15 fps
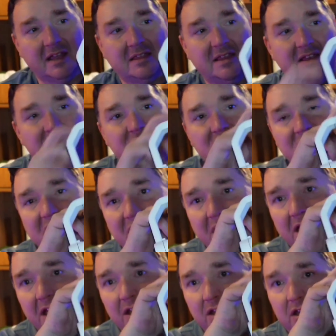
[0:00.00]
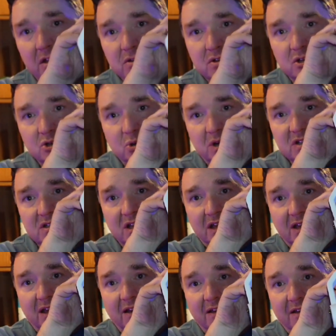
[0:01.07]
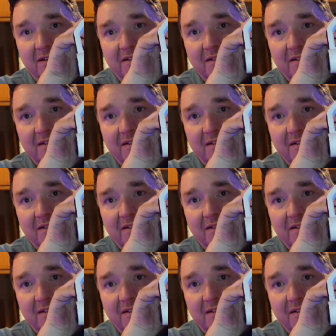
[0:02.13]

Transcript: like this, and you can use the joystick.